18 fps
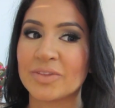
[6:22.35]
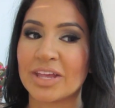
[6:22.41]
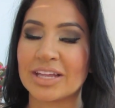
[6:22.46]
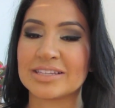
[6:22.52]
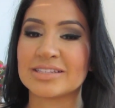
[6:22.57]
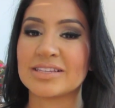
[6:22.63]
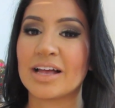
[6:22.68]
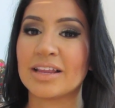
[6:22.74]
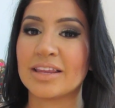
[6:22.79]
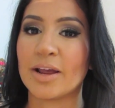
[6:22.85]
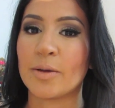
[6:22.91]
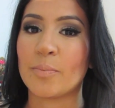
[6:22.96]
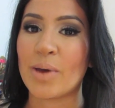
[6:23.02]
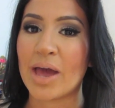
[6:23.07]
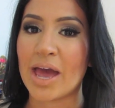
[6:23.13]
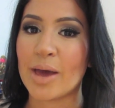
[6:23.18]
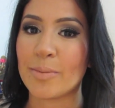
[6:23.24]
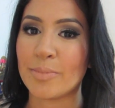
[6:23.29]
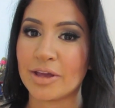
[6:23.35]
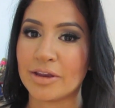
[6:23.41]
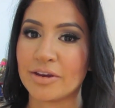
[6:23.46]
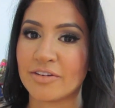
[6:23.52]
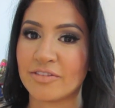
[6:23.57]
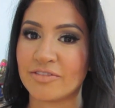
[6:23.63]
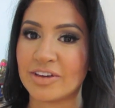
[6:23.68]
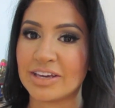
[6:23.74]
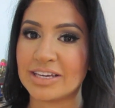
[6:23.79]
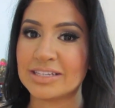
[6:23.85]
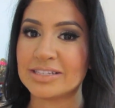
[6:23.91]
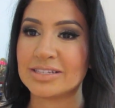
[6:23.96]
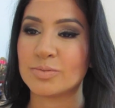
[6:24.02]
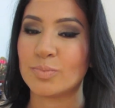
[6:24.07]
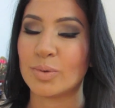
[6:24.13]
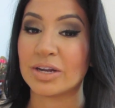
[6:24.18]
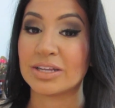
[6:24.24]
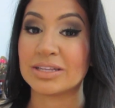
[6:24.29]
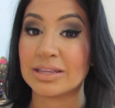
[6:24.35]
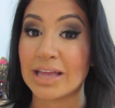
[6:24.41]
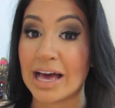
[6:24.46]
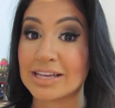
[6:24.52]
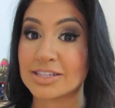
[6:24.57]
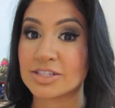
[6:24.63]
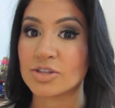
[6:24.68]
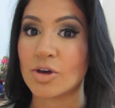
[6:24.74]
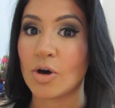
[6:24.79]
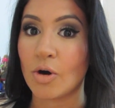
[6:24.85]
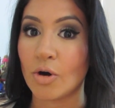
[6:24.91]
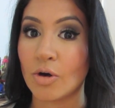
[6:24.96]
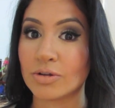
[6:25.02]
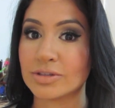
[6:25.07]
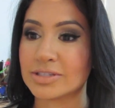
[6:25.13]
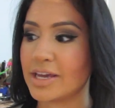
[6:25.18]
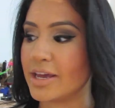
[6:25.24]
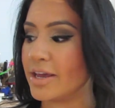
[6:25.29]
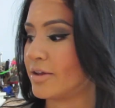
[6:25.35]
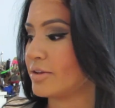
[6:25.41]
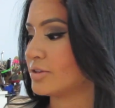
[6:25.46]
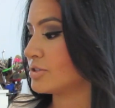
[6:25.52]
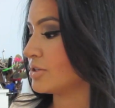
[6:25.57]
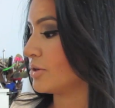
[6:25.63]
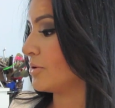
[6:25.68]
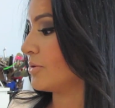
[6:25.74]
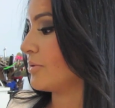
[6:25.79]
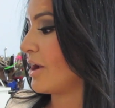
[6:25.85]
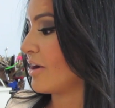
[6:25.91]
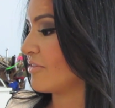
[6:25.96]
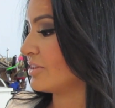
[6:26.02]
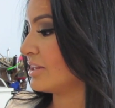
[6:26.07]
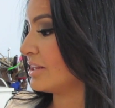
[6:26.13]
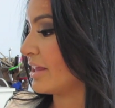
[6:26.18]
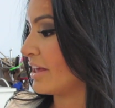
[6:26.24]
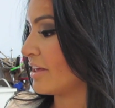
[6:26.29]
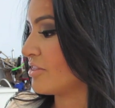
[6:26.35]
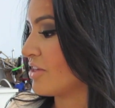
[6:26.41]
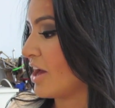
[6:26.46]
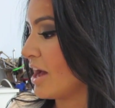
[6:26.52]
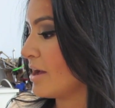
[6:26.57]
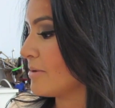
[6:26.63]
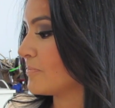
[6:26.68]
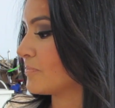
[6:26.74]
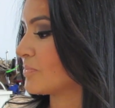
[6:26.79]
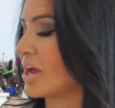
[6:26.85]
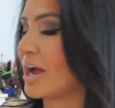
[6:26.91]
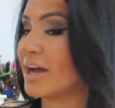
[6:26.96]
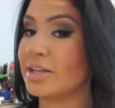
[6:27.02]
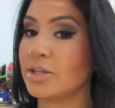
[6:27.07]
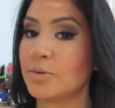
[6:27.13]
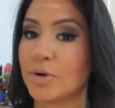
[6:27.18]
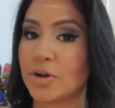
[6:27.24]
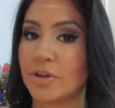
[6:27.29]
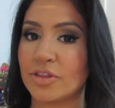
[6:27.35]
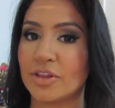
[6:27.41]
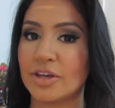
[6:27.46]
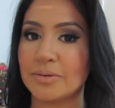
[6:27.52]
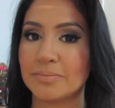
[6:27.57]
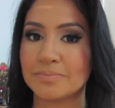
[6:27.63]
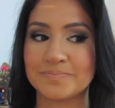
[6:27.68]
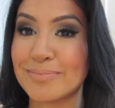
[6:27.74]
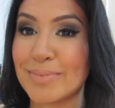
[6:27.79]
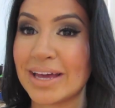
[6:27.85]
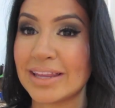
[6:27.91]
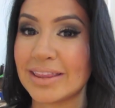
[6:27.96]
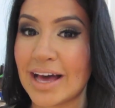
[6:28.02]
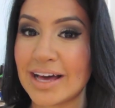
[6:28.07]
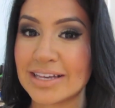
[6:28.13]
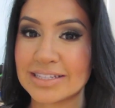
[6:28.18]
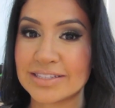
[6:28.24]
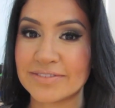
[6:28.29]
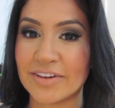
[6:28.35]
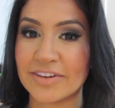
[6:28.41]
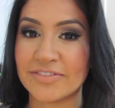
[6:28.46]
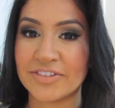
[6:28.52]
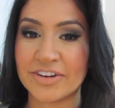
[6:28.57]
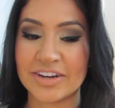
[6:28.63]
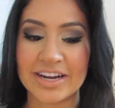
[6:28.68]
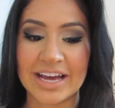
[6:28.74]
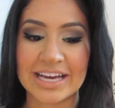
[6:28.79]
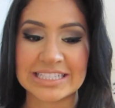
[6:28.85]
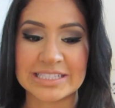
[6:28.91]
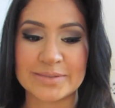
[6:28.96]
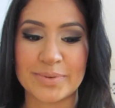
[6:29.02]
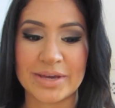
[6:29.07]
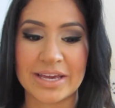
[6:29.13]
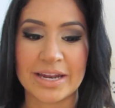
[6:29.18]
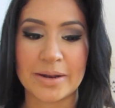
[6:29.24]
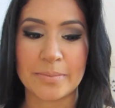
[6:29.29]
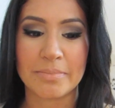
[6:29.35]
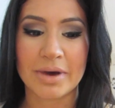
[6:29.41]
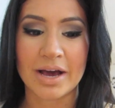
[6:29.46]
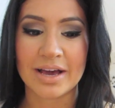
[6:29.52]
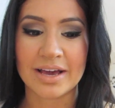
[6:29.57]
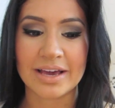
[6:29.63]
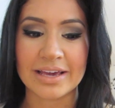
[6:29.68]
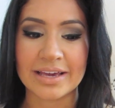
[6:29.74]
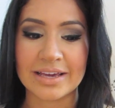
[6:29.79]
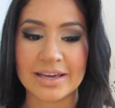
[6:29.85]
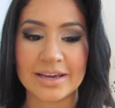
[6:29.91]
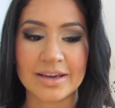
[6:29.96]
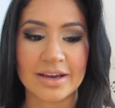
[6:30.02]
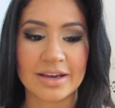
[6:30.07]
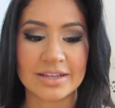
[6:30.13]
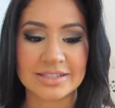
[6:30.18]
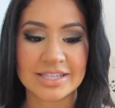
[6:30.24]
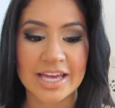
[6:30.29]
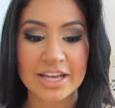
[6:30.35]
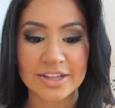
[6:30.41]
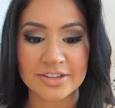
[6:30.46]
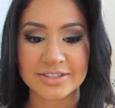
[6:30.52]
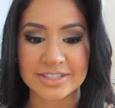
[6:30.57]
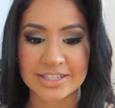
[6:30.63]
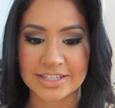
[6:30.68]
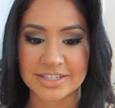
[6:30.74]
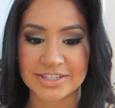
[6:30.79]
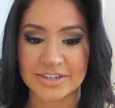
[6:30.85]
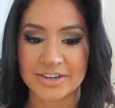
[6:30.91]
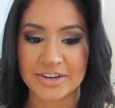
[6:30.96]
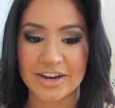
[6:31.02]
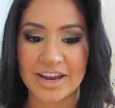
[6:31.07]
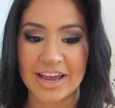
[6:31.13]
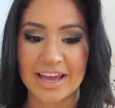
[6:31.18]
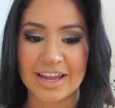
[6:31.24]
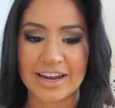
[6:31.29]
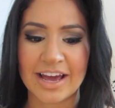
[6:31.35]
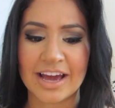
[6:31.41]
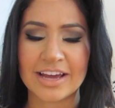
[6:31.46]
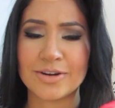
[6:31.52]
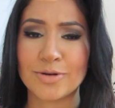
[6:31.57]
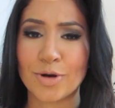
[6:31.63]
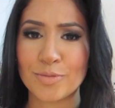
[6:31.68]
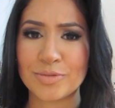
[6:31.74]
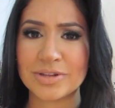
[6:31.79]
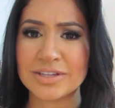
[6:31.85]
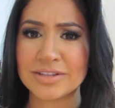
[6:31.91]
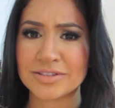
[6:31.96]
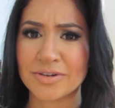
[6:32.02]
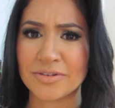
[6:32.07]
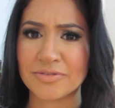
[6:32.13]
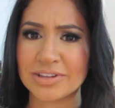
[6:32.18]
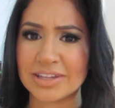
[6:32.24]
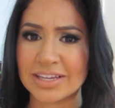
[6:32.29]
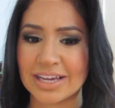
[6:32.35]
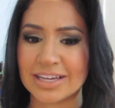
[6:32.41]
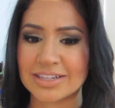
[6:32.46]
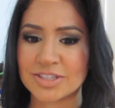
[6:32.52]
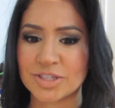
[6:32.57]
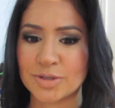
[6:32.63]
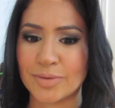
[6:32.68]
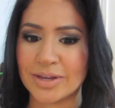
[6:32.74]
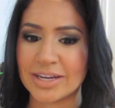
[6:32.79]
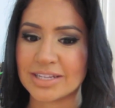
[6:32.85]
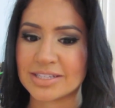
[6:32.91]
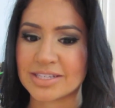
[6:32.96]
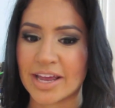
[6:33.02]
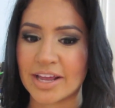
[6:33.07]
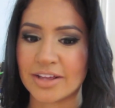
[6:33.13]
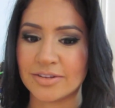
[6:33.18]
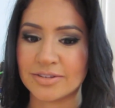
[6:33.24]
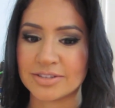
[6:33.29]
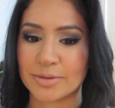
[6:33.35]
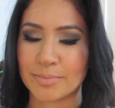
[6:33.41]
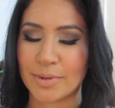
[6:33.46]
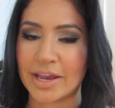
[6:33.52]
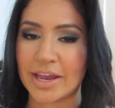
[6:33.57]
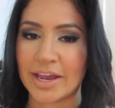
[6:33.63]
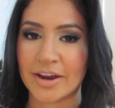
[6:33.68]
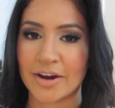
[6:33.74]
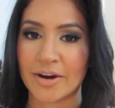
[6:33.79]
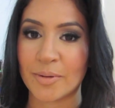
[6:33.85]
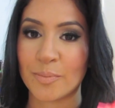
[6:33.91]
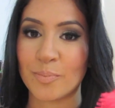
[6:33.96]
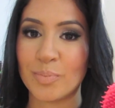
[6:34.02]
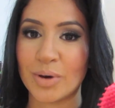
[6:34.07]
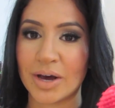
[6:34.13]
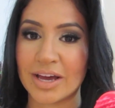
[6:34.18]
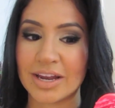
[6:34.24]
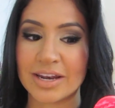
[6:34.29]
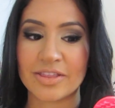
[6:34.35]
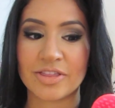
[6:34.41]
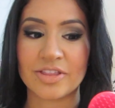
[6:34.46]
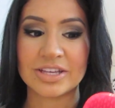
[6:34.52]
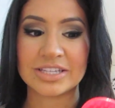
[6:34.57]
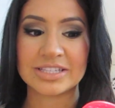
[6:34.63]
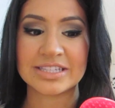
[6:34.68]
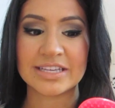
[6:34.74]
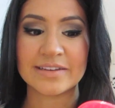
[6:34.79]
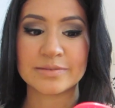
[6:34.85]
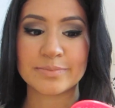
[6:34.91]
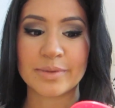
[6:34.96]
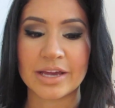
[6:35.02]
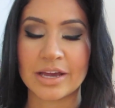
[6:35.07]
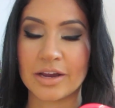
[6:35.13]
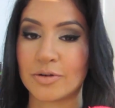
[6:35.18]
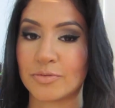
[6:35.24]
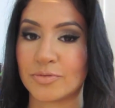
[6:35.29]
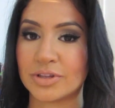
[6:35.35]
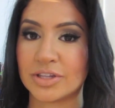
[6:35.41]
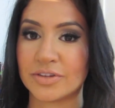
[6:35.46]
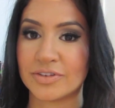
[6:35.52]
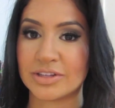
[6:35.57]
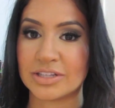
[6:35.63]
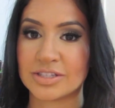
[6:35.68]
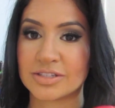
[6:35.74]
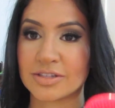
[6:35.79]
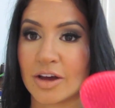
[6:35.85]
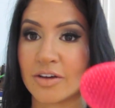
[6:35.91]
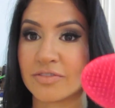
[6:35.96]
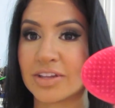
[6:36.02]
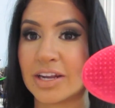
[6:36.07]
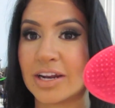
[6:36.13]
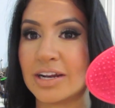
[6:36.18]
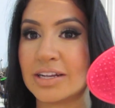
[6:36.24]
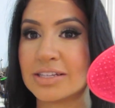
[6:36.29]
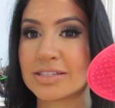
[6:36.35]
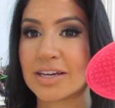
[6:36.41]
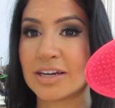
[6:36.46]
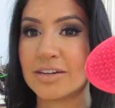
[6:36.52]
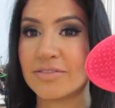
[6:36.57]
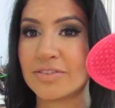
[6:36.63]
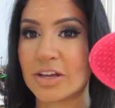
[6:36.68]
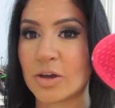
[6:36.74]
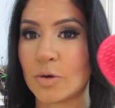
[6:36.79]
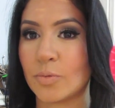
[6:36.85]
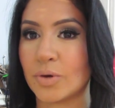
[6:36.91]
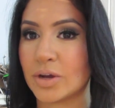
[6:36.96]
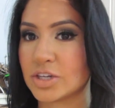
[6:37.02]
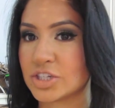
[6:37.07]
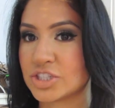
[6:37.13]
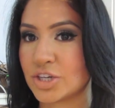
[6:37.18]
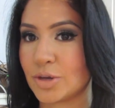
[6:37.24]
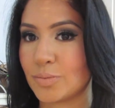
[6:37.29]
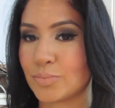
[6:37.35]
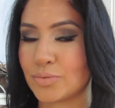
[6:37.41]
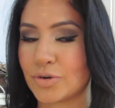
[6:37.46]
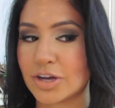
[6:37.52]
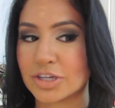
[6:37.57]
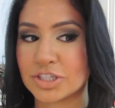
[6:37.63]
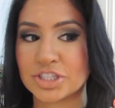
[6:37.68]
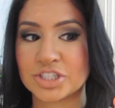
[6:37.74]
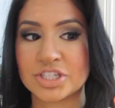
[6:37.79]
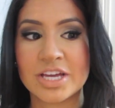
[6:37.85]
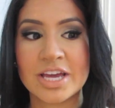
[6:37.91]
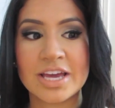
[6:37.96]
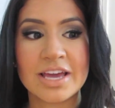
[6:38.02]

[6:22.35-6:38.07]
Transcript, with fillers: It's not like Pam in your face, but it lasts all day, so I really like that. Highly worth it. My last favorite has been my Tangle Teezer, and I normally don't really get too many tangles in my hair, but this leaves my hair really, really soft, and it is kind of like a weird shaped brush.